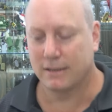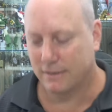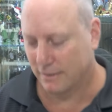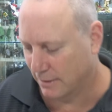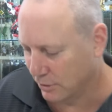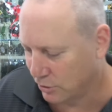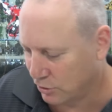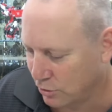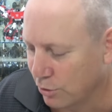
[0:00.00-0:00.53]

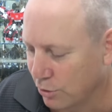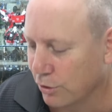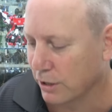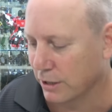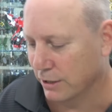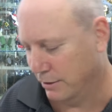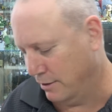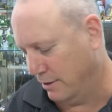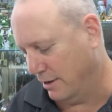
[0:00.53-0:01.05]
let's call
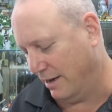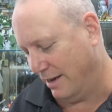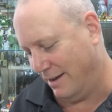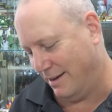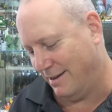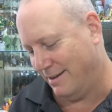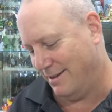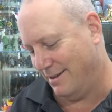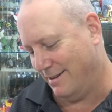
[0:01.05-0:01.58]
it.
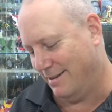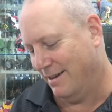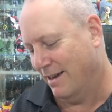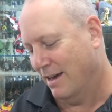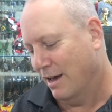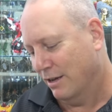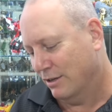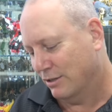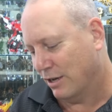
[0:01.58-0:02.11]

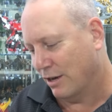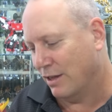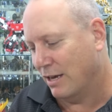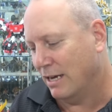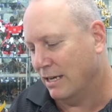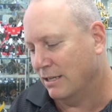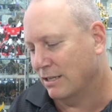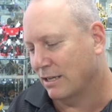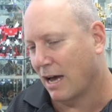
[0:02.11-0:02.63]
So
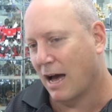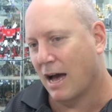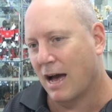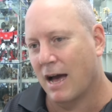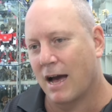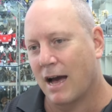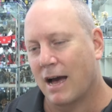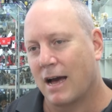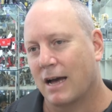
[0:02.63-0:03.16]
these
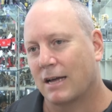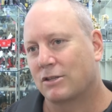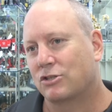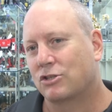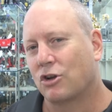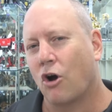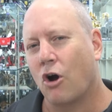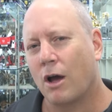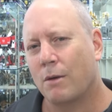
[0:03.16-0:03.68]
are
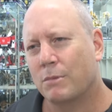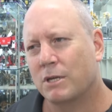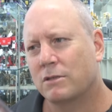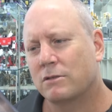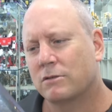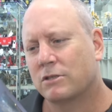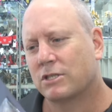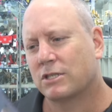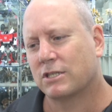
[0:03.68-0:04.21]

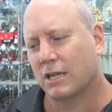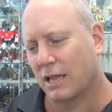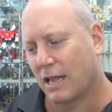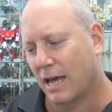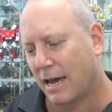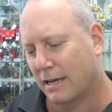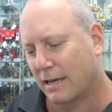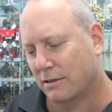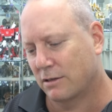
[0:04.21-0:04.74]
Diamond
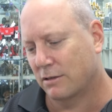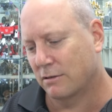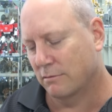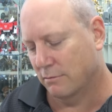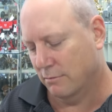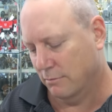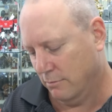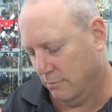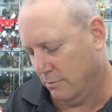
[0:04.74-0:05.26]
Select.
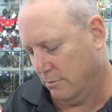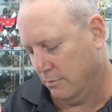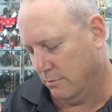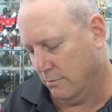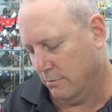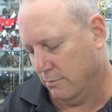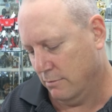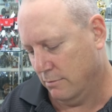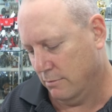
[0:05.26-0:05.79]

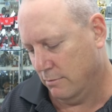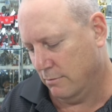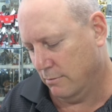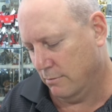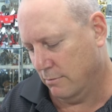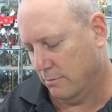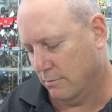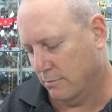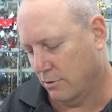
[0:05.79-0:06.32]

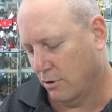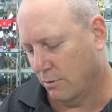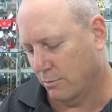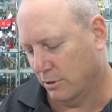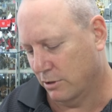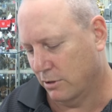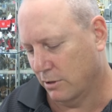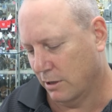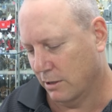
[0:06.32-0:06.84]

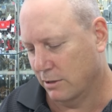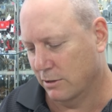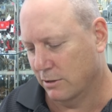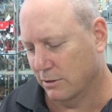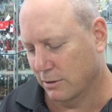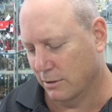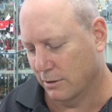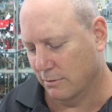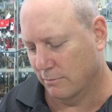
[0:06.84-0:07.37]
Diamond Select,
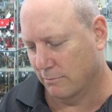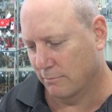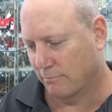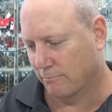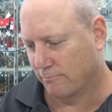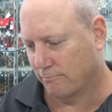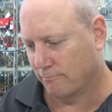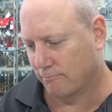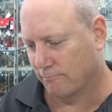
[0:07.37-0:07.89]
isn't it?
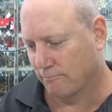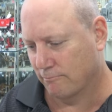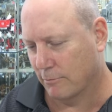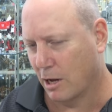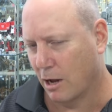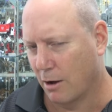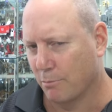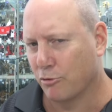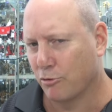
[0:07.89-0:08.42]

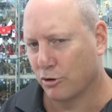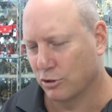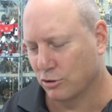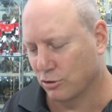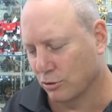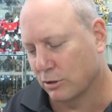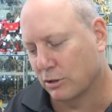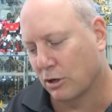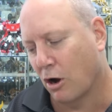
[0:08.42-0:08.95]
I'm pretty
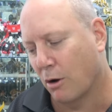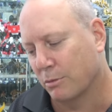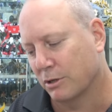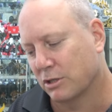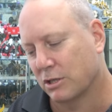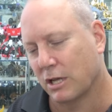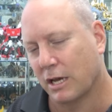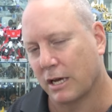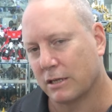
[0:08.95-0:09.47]
sure it's Diamond
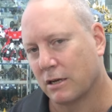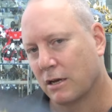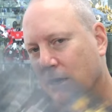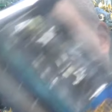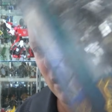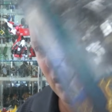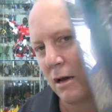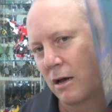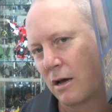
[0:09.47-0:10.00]
Select
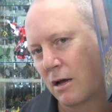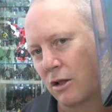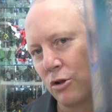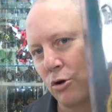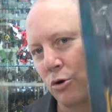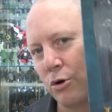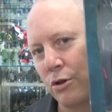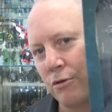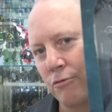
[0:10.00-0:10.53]

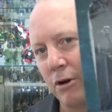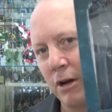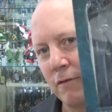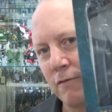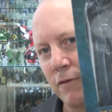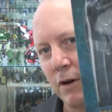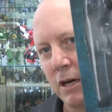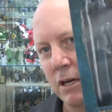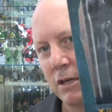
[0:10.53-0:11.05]
Lord of the Ring
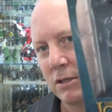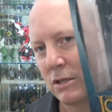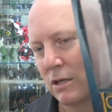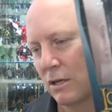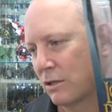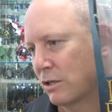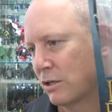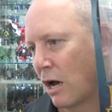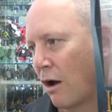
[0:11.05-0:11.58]
figures.
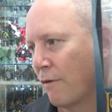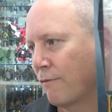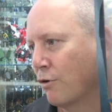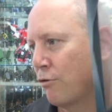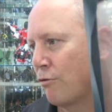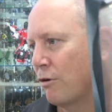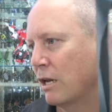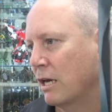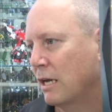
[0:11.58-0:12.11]
So I've
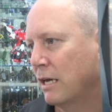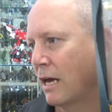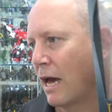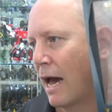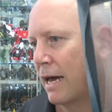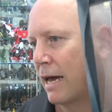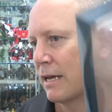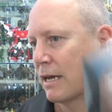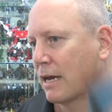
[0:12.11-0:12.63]
already
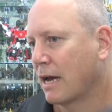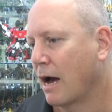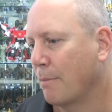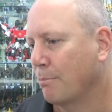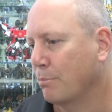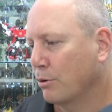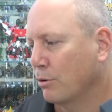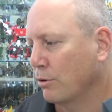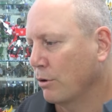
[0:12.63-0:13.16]
had a
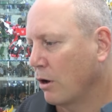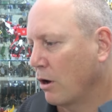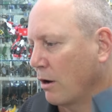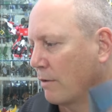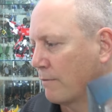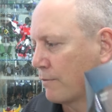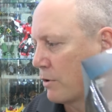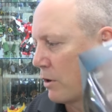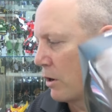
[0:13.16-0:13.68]
couple.
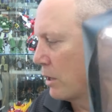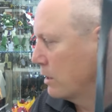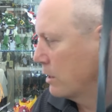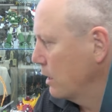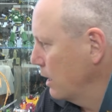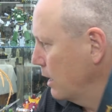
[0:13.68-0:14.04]
I've got